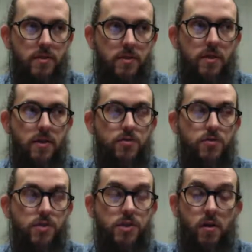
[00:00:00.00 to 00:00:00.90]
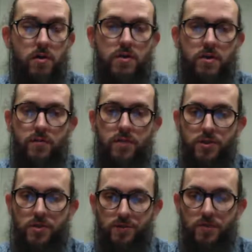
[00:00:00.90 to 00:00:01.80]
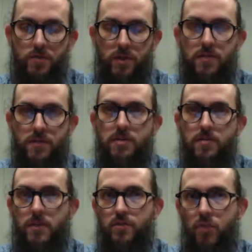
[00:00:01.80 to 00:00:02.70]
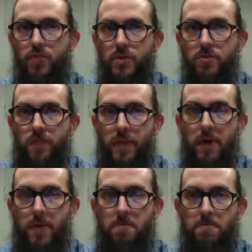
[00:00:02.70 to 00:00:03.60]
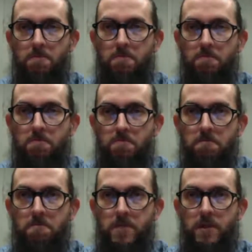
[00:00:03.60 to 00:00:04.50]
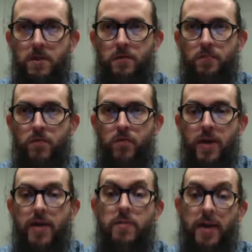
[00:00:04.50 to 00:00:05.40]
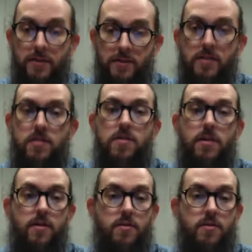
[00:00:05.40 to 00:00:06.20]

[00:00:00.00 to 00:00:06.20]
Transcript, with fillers: and introduce the artists that are featured. So that's what we do. Nice. We had a magazine that